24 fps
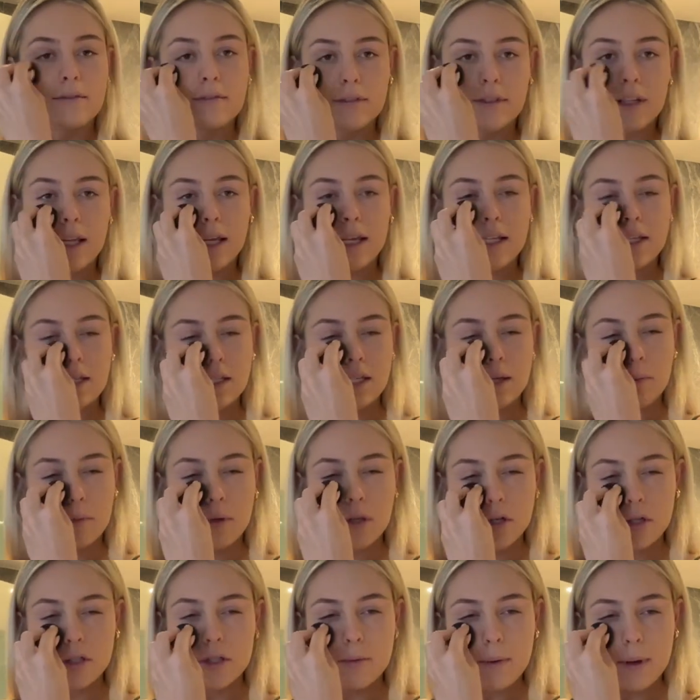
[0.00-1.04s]
Like, it's
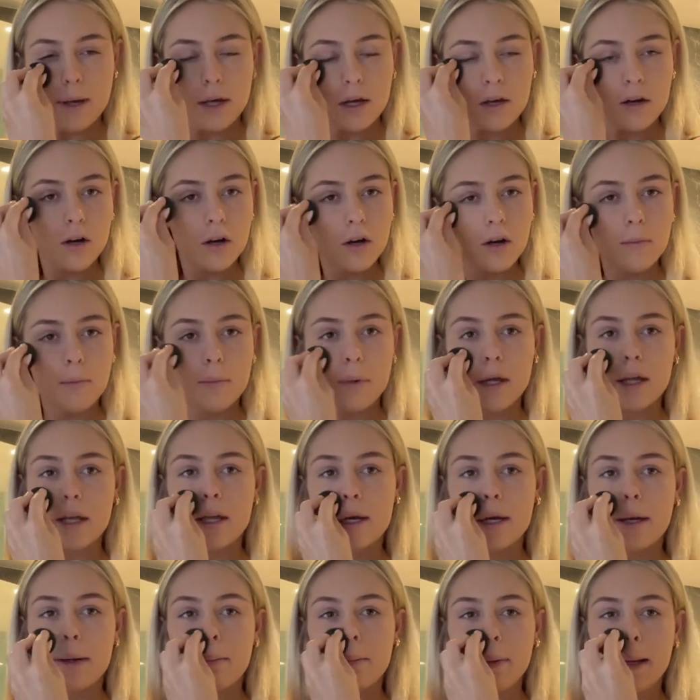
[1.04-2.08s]
similar to Bangkok, but
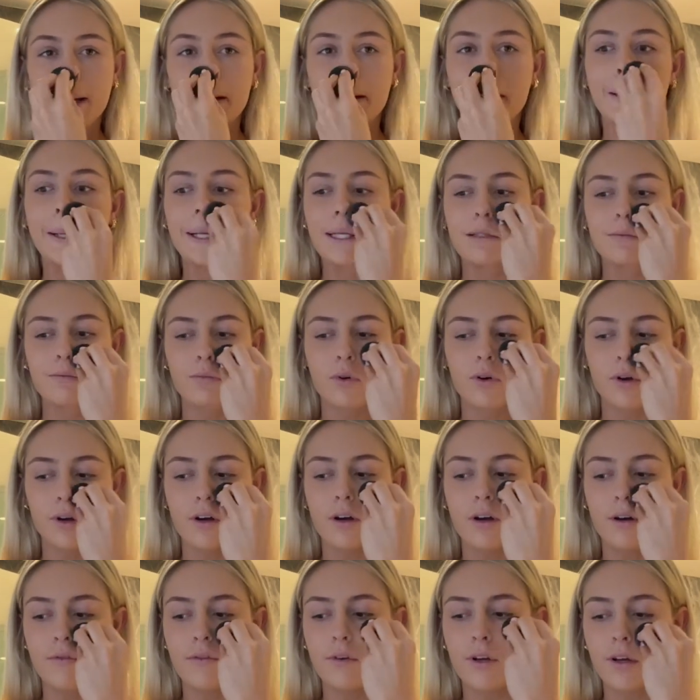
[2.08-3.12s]
Bangkok has more
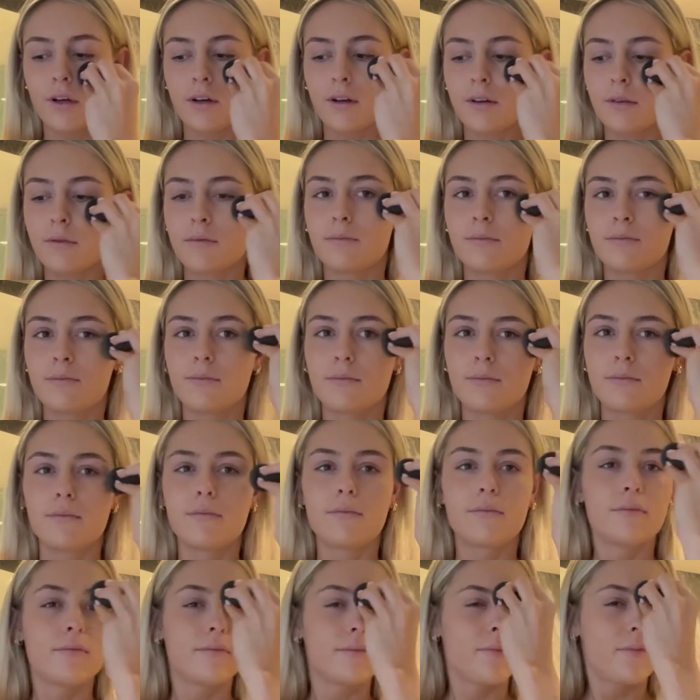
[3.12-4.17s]
of a
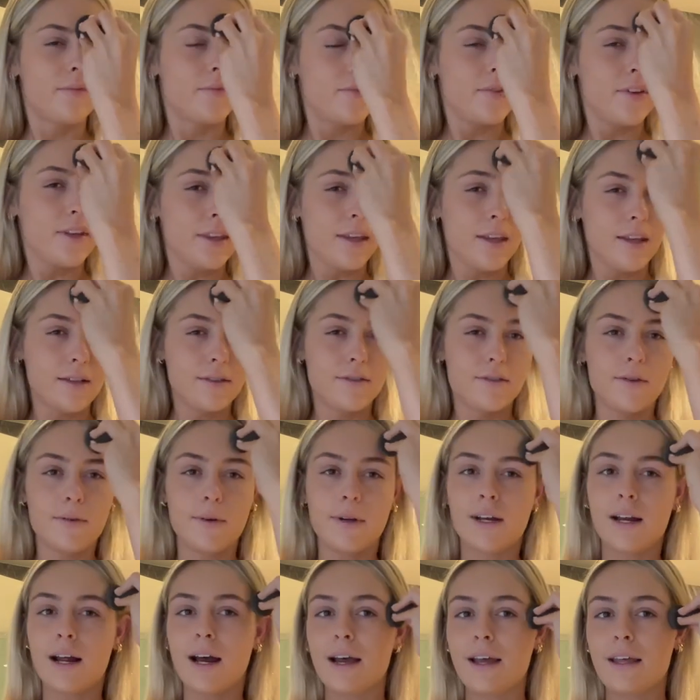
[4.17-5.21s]
feeling to
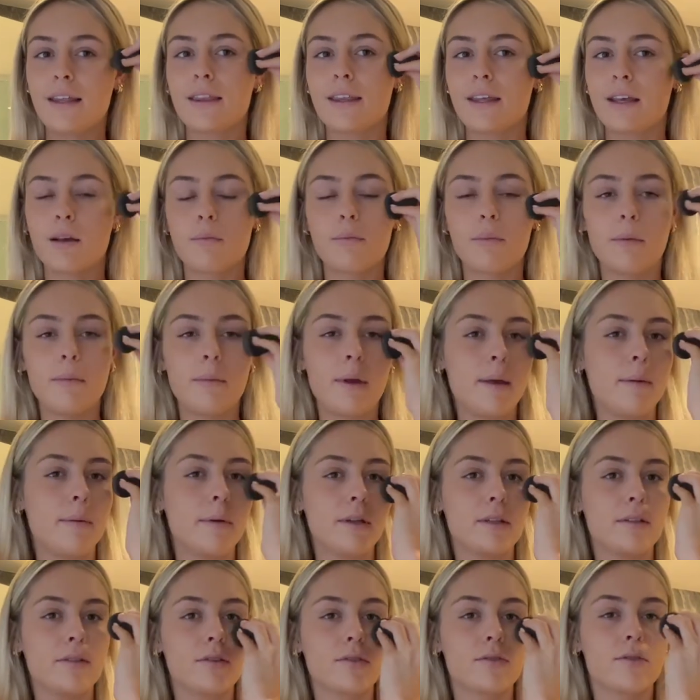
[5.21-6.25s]
it, I think. But maybe
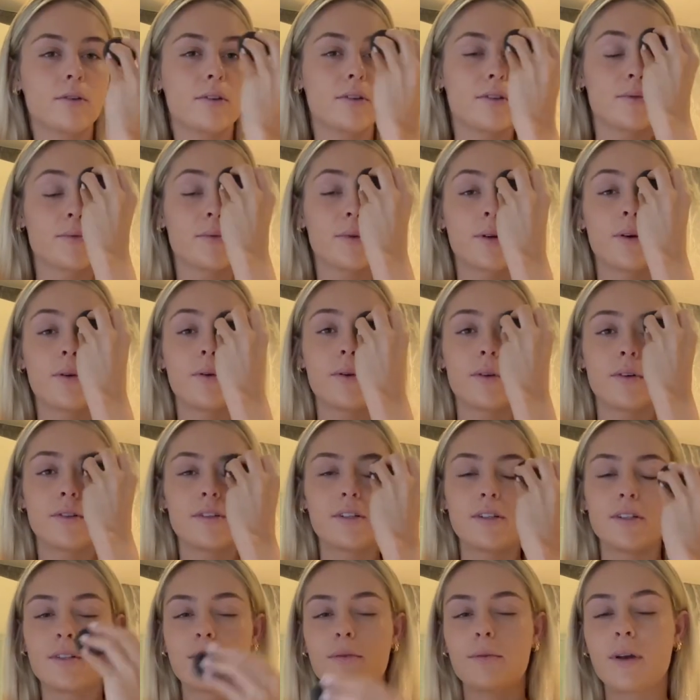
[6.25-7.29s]
it's also because we're in
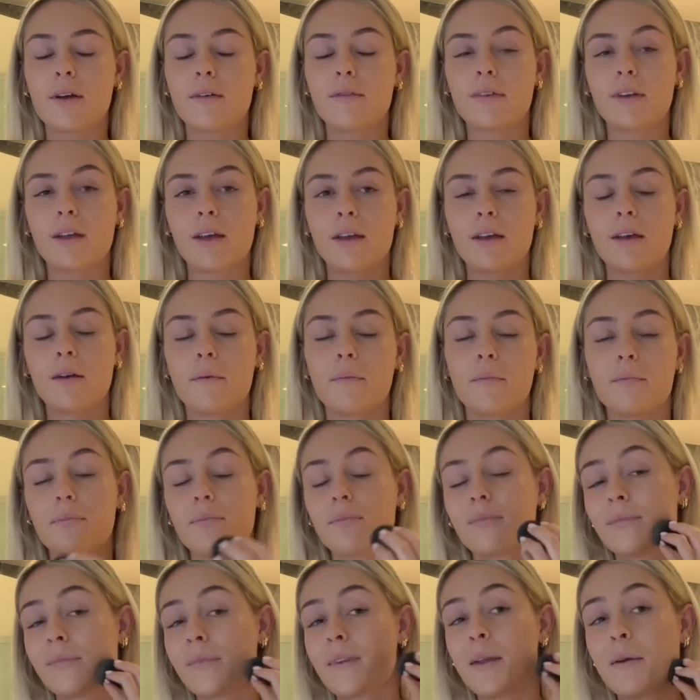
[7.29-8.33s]
quarantine, so we haven't like
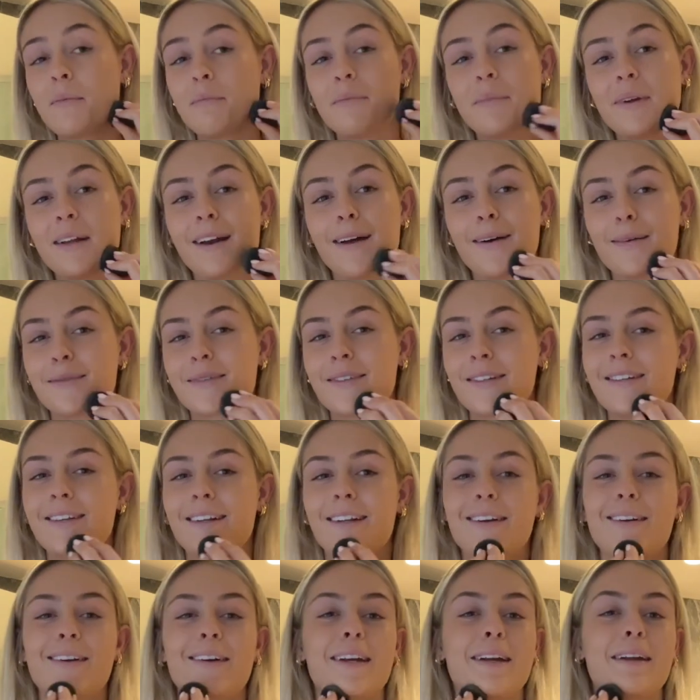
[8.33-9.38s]
been out to
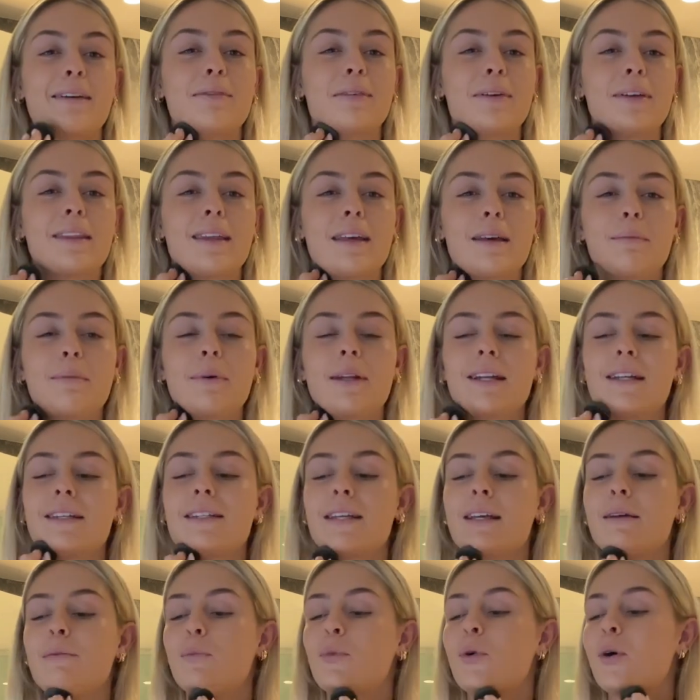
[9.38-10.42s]
dinner and everything. But it's
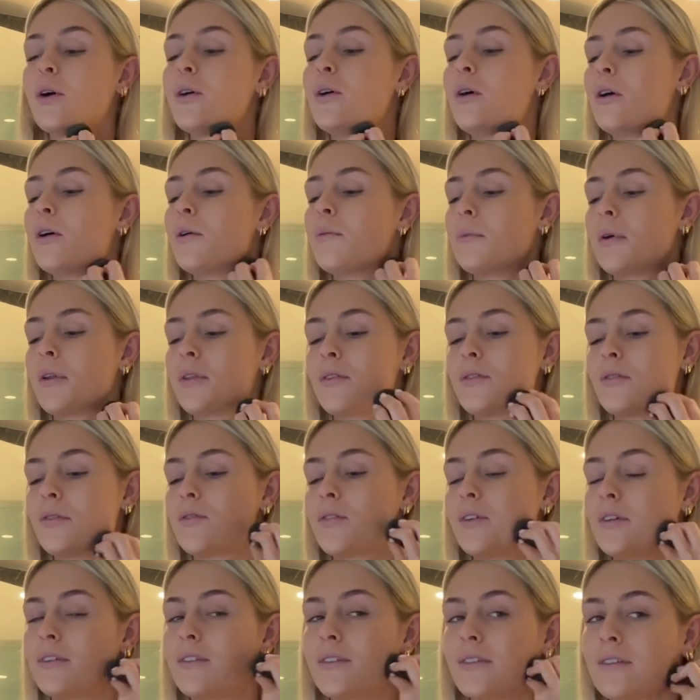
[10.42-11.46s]
like more calm on the
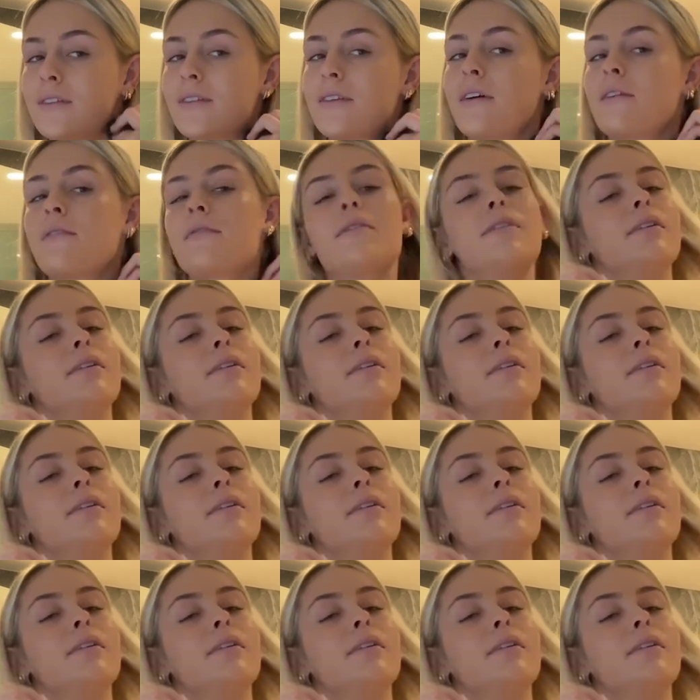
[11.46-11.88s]
streets and stuff.